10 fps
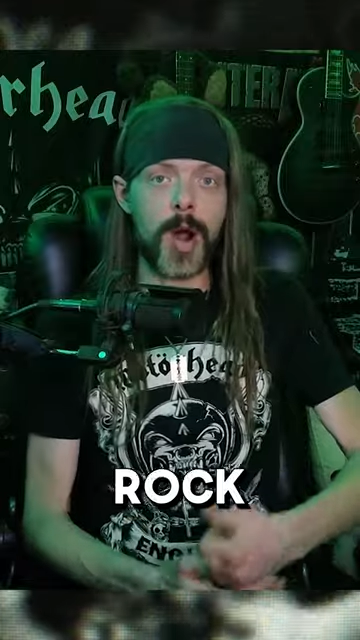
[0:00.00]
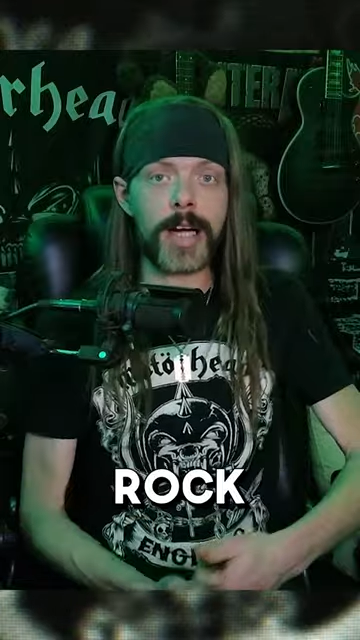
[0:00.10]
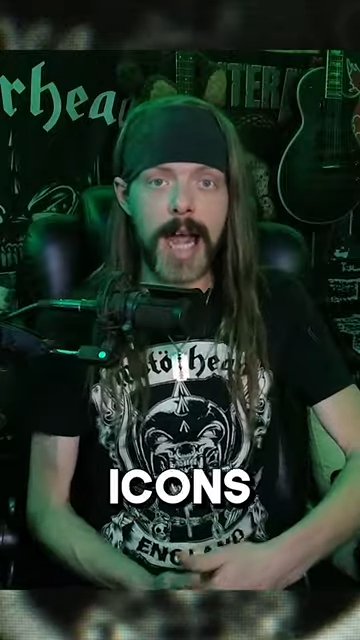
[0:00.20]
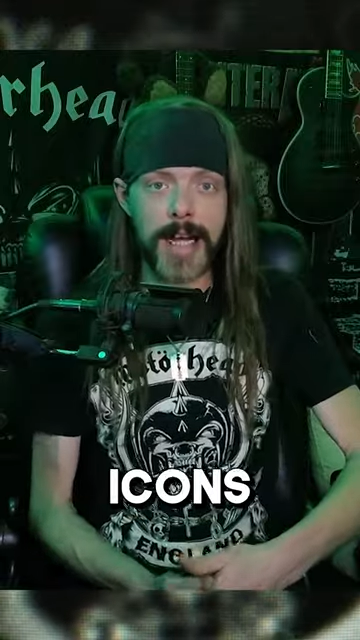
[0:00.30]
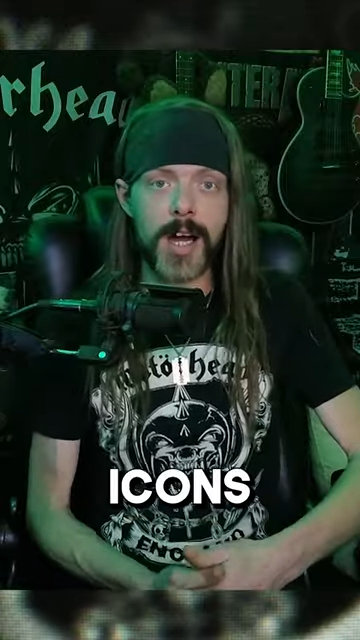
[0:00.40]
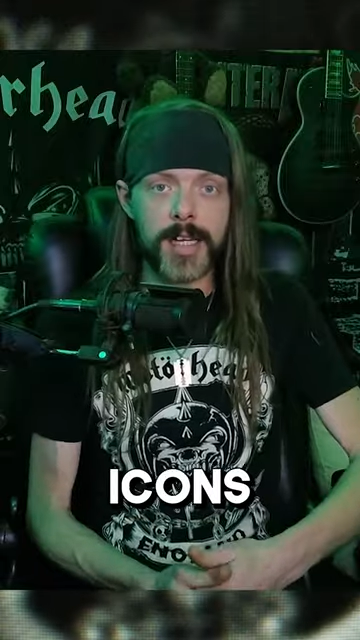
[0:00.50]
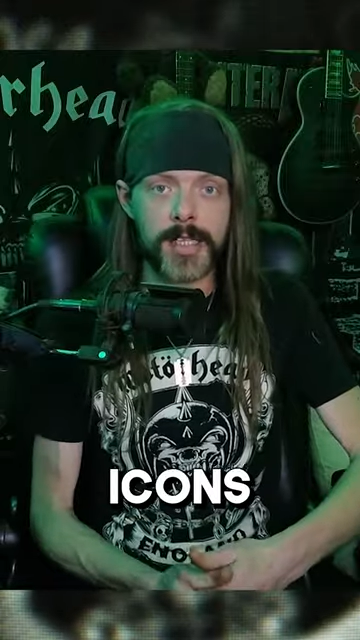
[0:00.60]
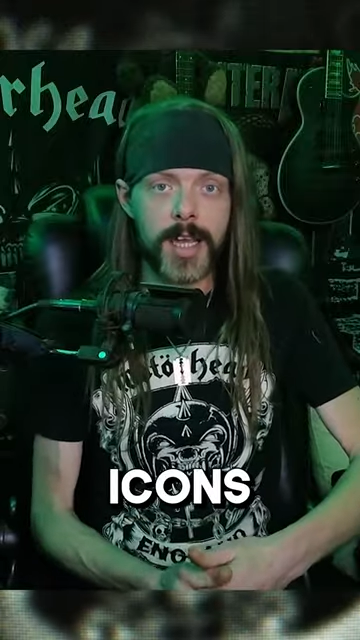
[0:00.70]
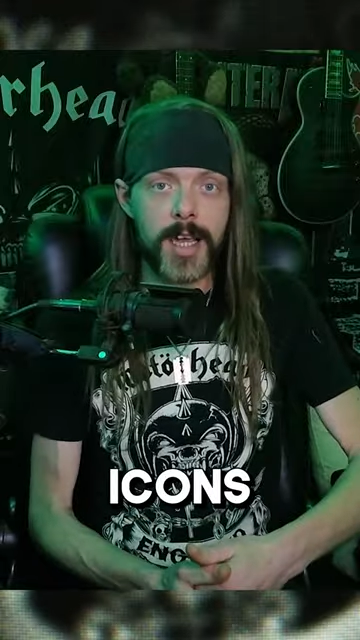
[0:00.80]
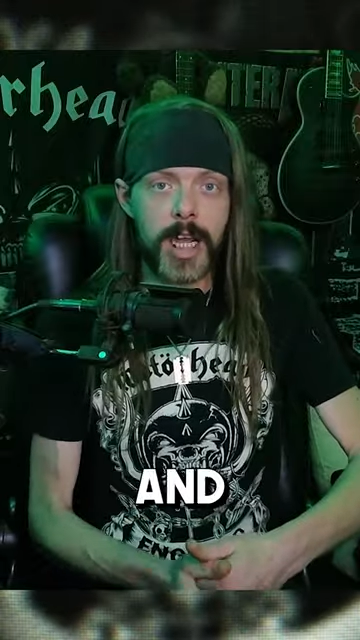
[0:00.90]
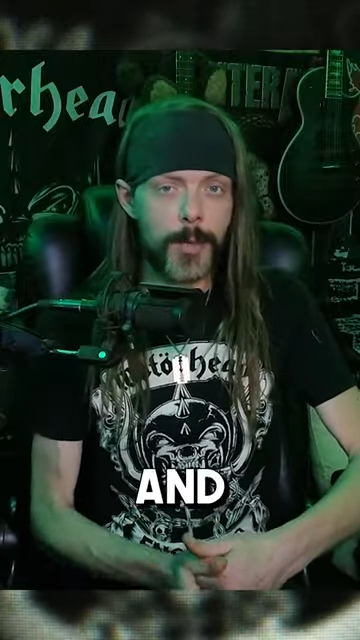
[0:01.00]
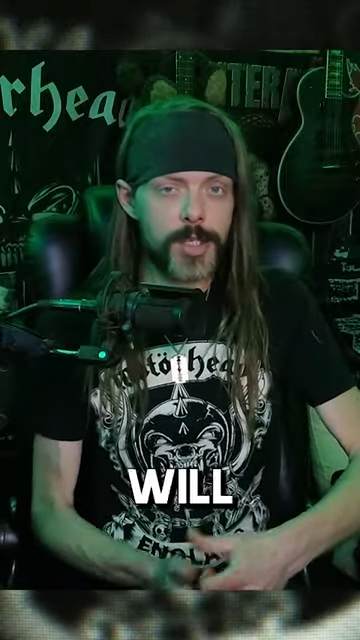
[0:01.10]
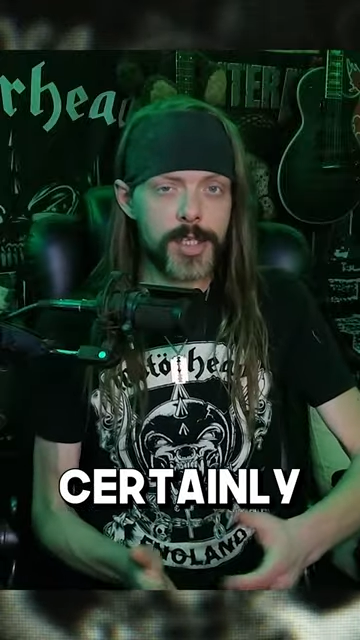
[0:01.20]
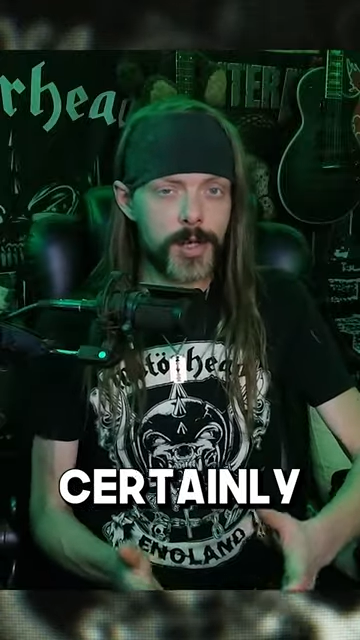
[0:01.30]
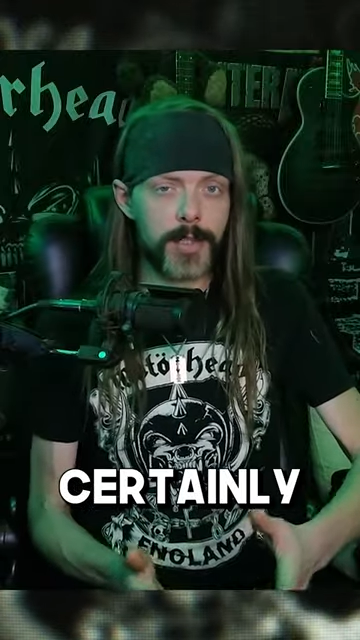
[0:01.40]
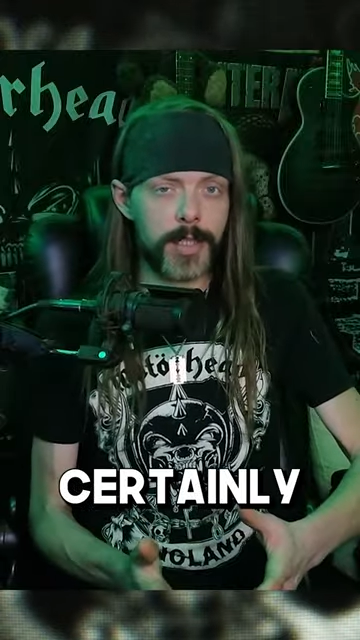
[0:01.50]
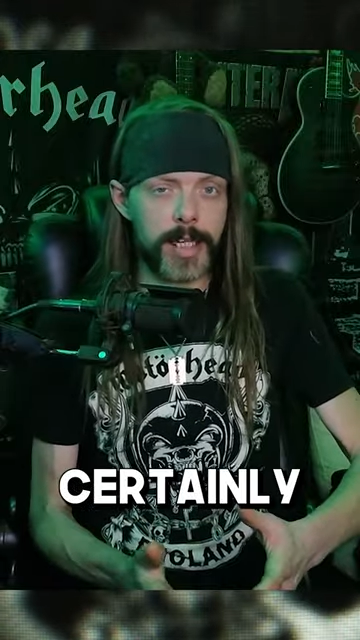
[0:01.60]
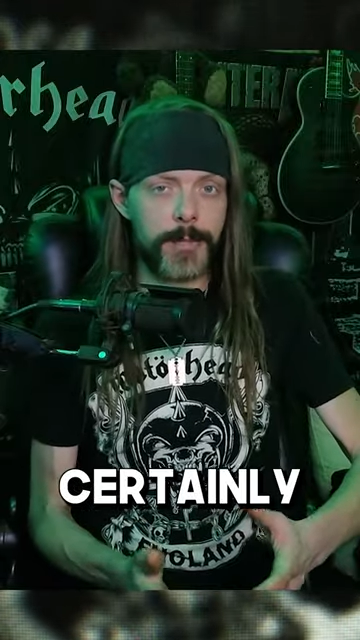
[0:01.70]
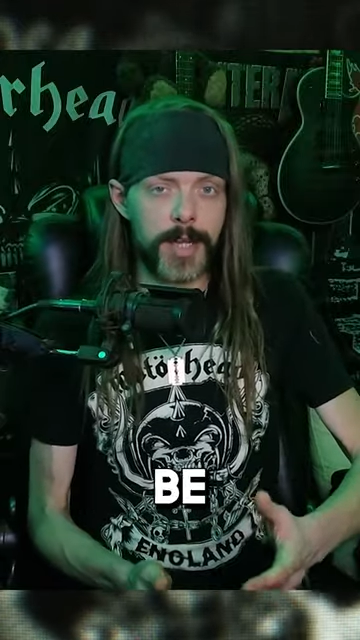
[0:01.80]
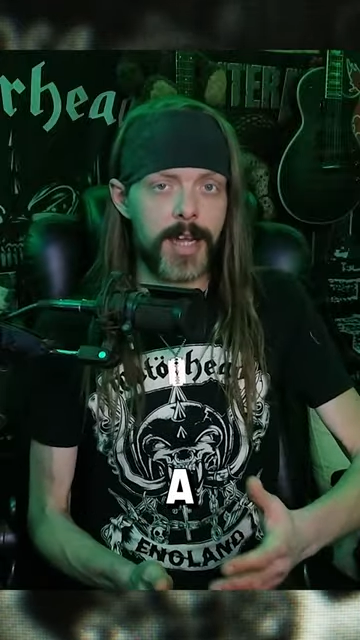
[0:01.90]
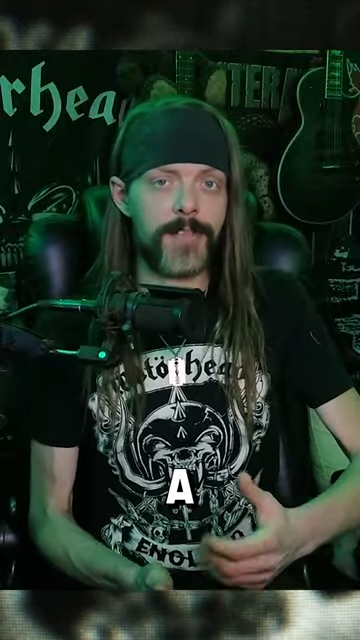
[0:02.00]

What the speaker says: rock icons, and will certainly be a